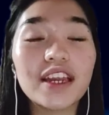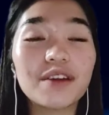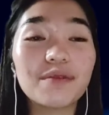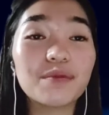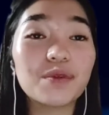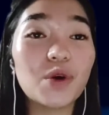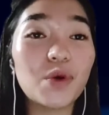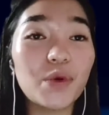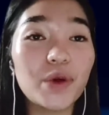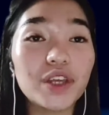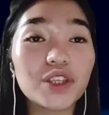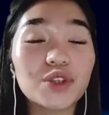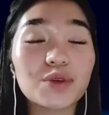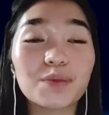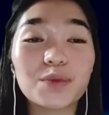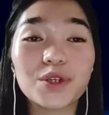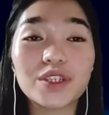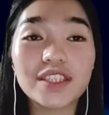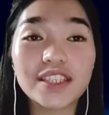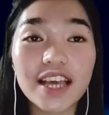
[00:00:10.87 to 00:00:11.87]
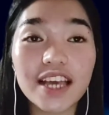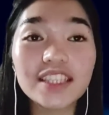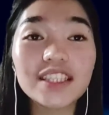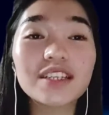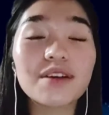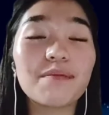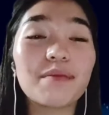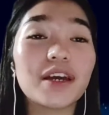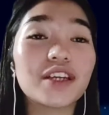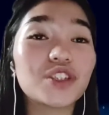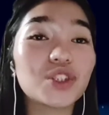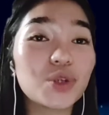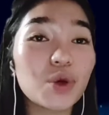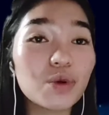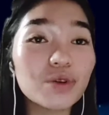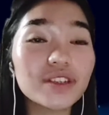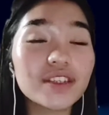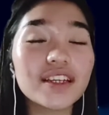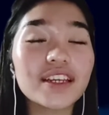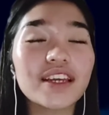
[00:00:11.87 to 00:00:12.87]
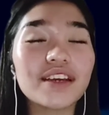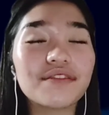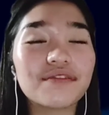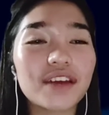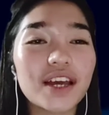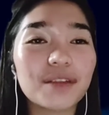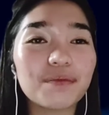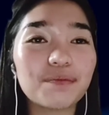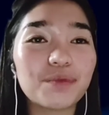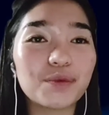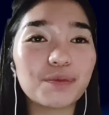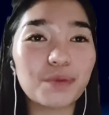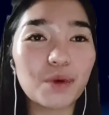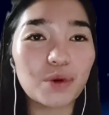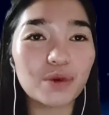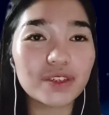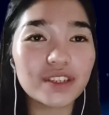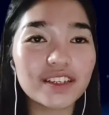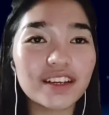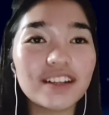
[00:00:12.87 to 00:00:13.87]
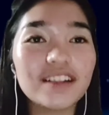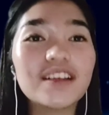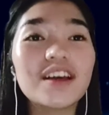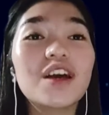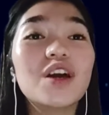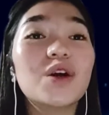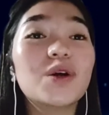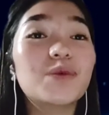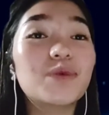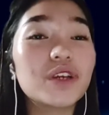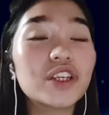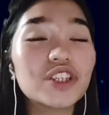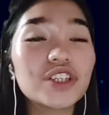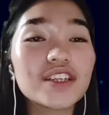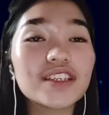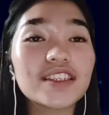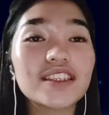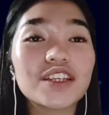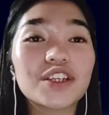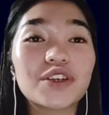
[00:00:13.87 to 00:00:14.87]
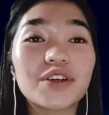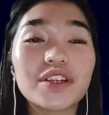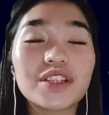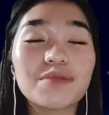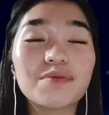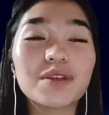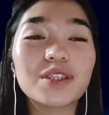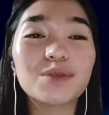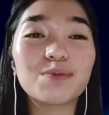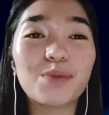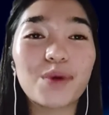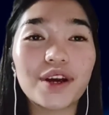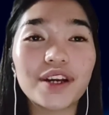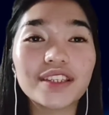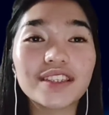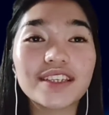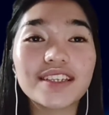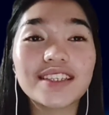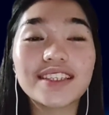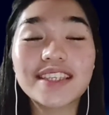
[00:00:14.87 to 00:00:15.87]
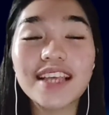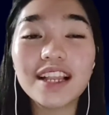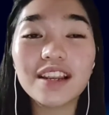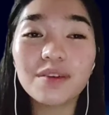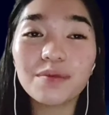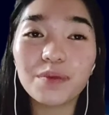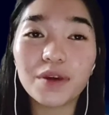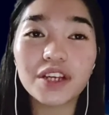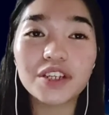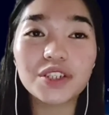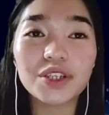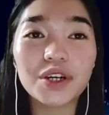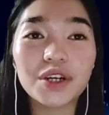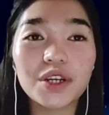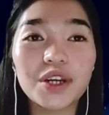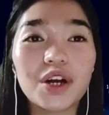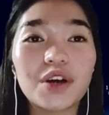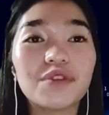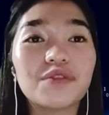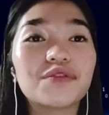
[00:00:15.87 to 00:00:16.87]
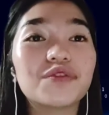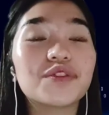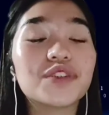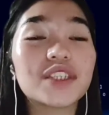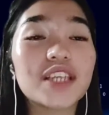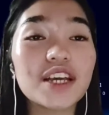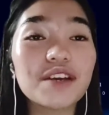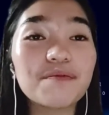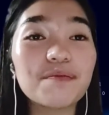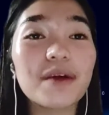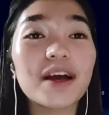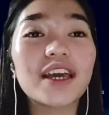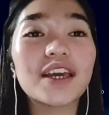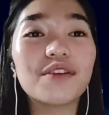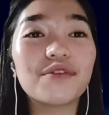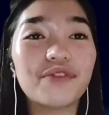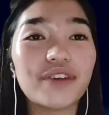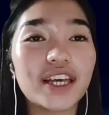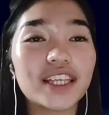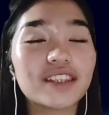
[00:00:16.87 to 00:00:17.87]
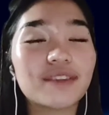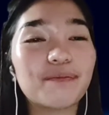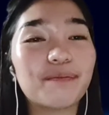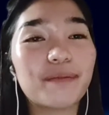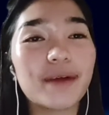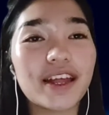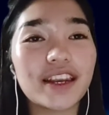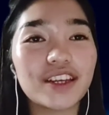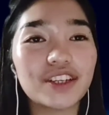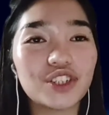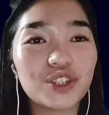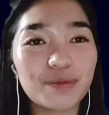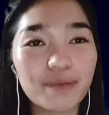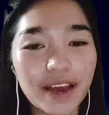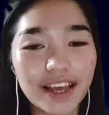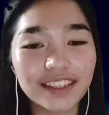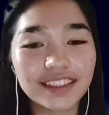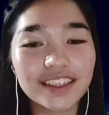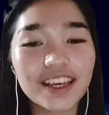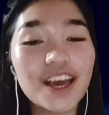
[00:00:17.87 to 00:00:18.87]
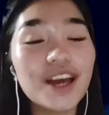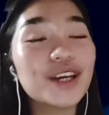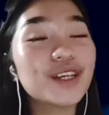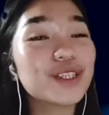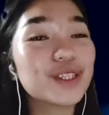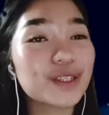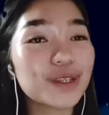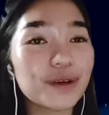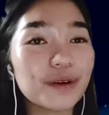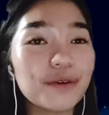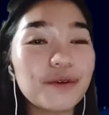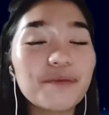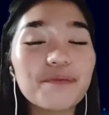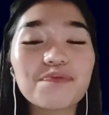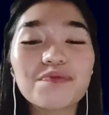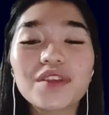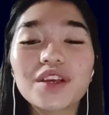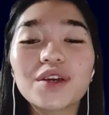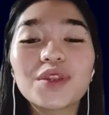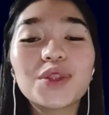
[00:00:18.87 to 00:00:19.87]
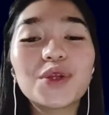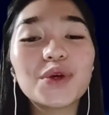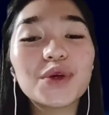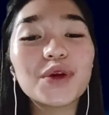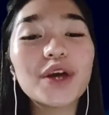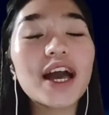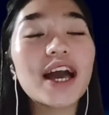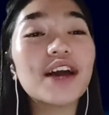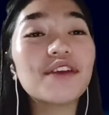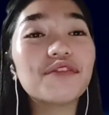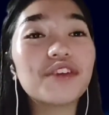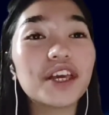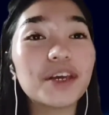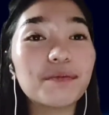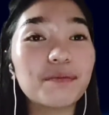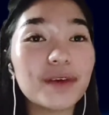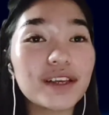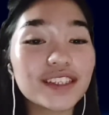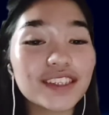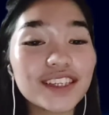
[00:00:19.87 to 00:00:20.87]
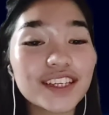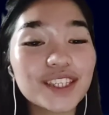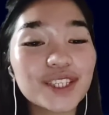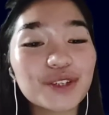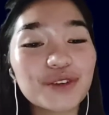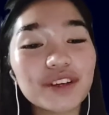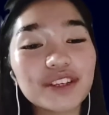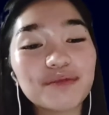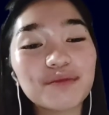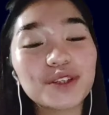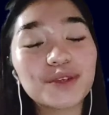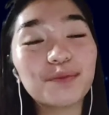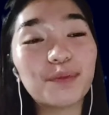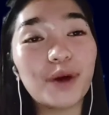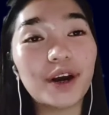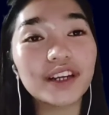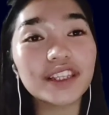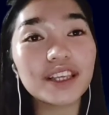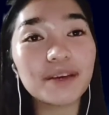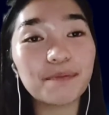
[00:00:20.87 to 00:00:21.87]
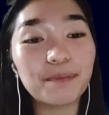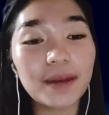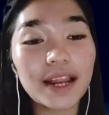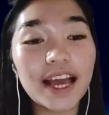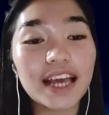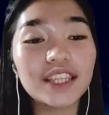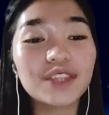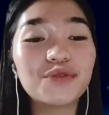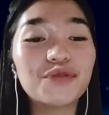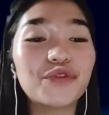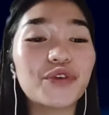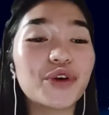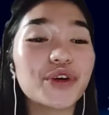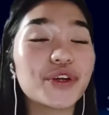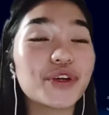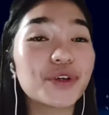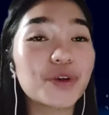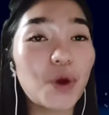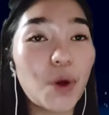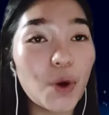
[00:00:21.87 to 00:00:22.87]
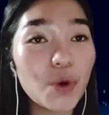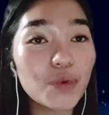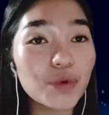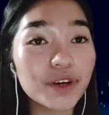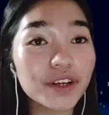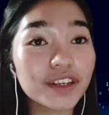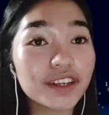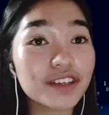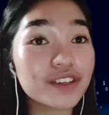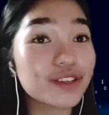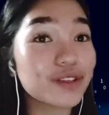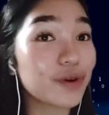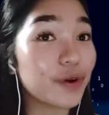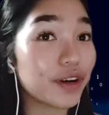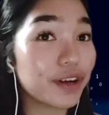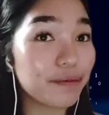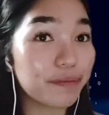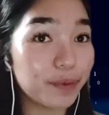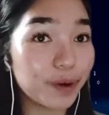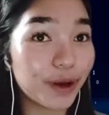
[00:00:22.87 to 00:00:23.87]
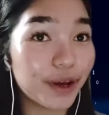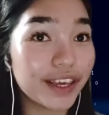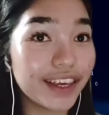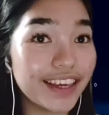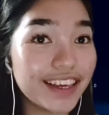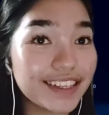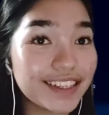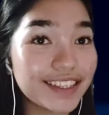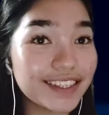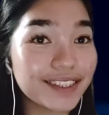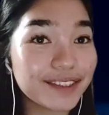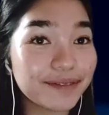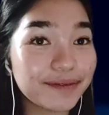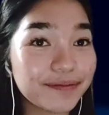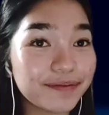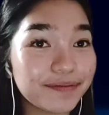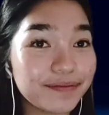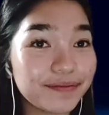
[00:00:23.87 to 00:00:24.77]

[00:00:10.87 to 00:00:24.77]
and I'm going to present my chosen event proposal, which is the Christmas party celebration of Sigma Event Management. So, do you have a business Christmas party planned for your co-workers or employees?